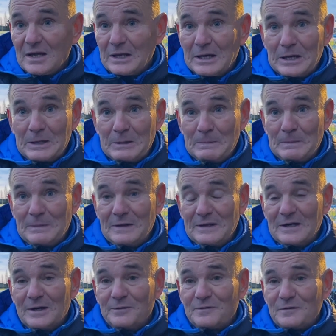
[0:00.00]

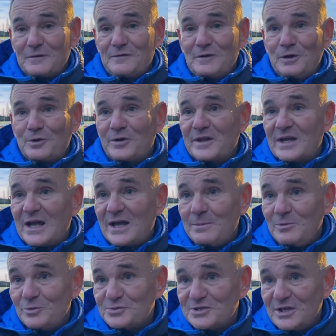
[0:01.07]
if you look at the
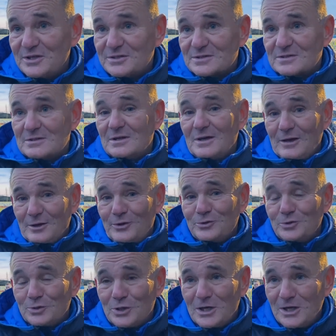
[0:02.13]
game, you'll see us on
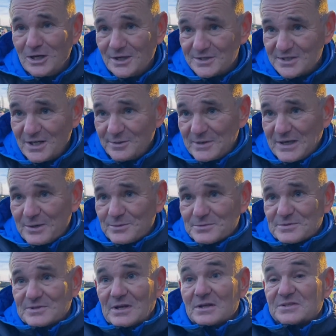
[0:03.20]
your highlights, no doubt,
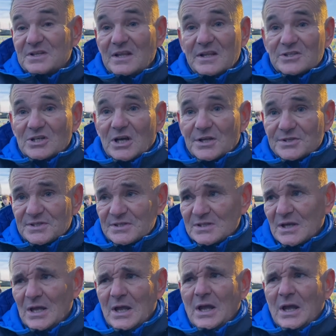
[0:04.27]
see the chances.